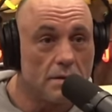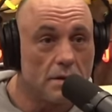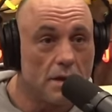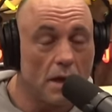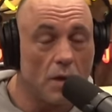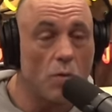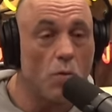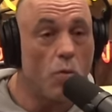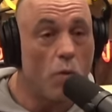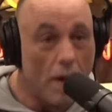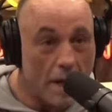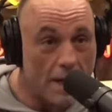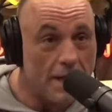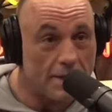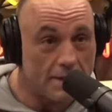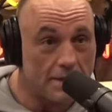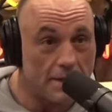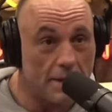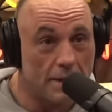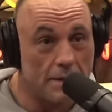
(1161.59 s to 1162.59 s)
Like, what
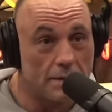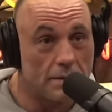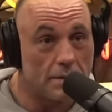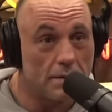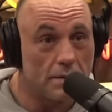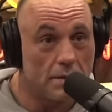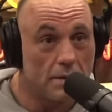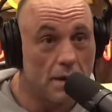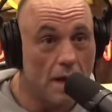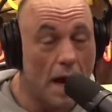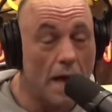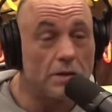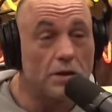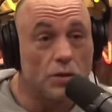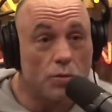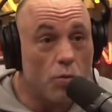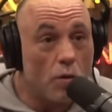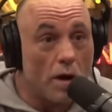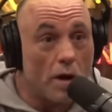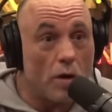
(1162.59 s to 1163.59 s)
is this? I
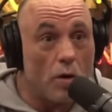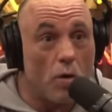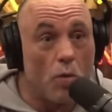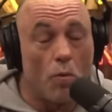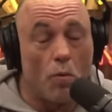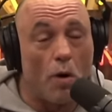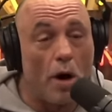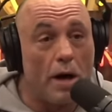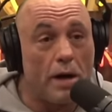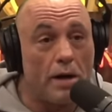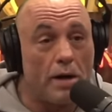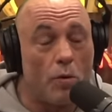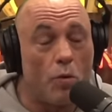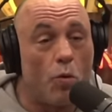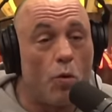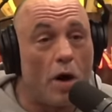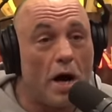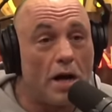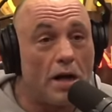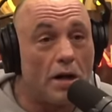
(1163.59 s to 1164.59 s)
just want to know
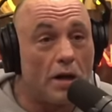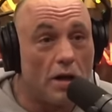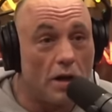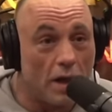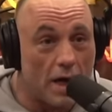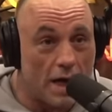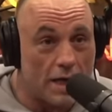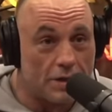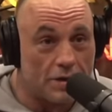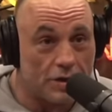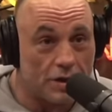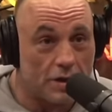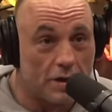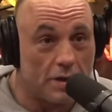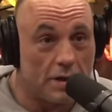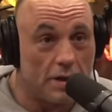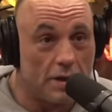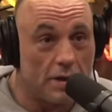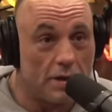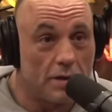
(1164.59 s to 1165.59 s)
what
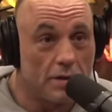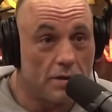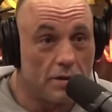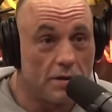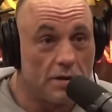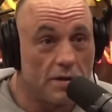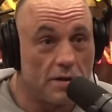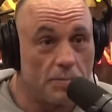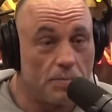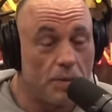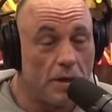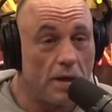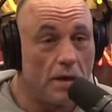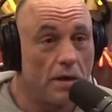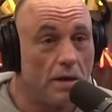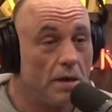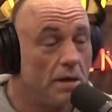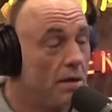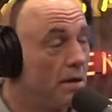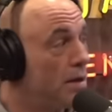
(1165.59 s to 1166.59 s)
logically could this be?
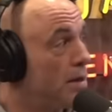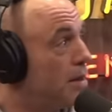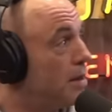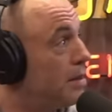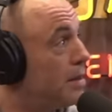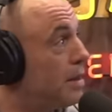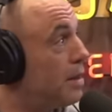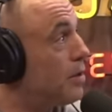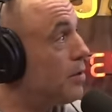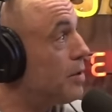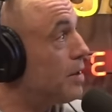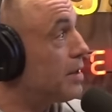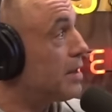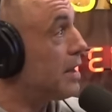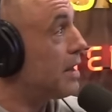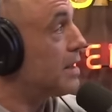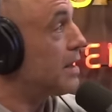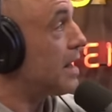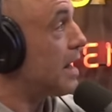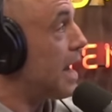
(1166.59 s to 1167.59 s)
The only
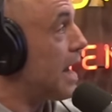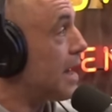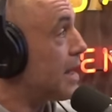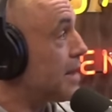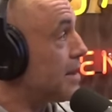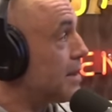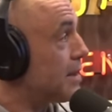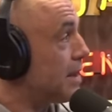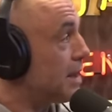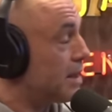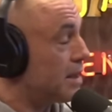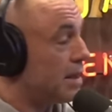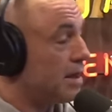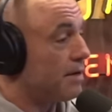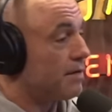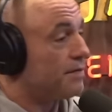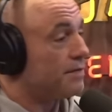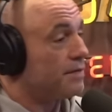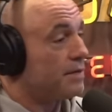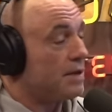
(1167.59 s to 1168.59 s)
thing that I could think
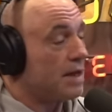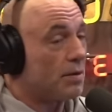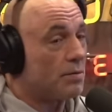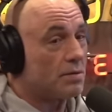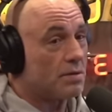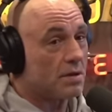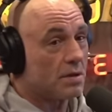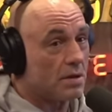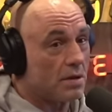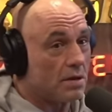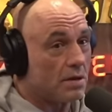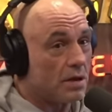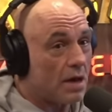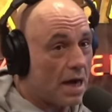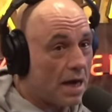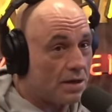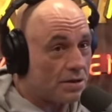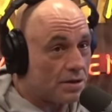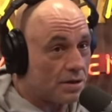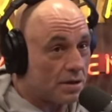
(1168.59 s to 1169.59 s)
of that was
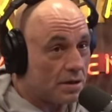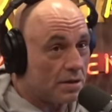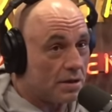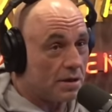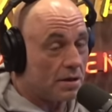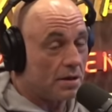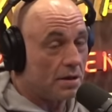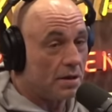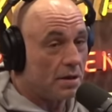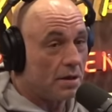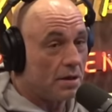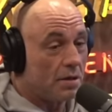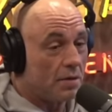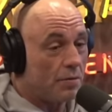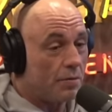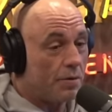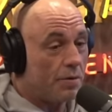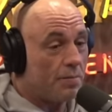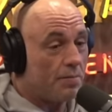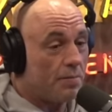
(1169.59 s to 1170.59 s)
logically
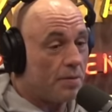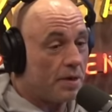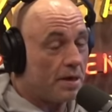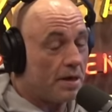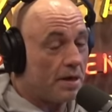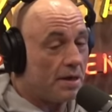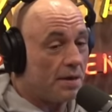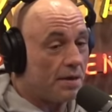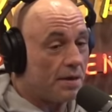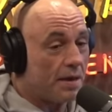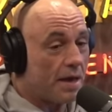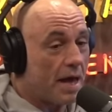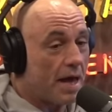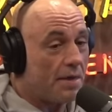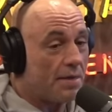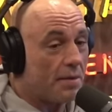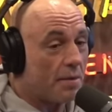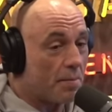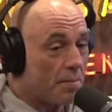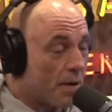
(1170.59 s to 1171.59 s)
would be
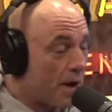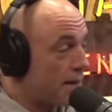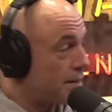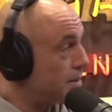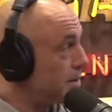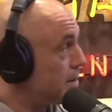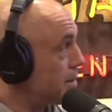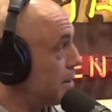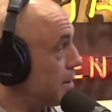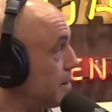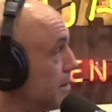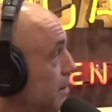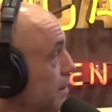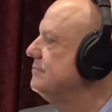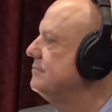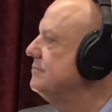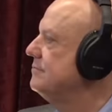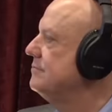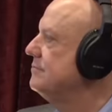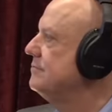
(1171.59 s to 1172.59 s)
that they're practicing.
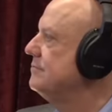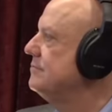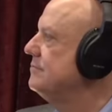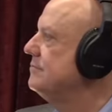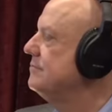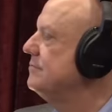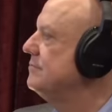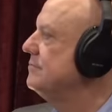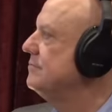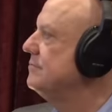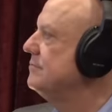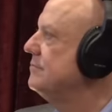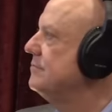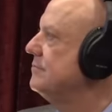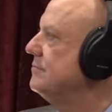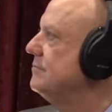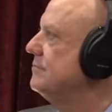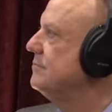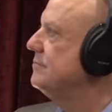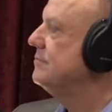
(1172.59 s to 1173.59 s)
Oh, this is one when you
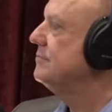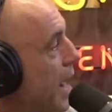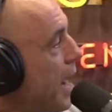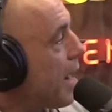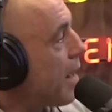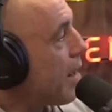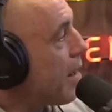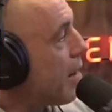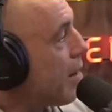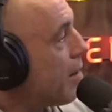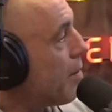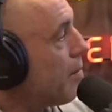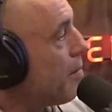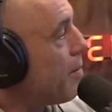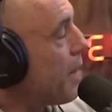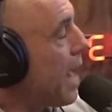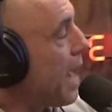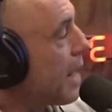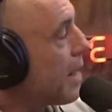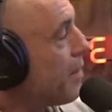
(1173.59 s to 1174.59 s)
compare
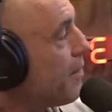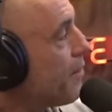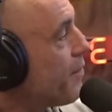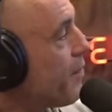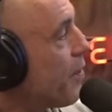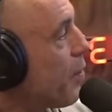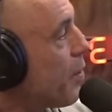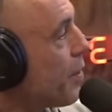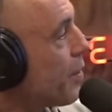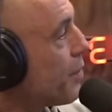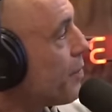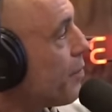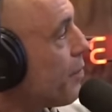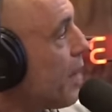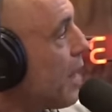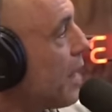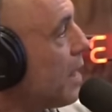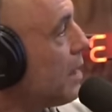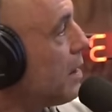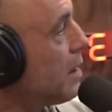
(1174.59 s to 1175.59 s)
back and forth,
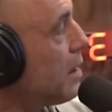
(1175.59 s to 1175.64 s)
right?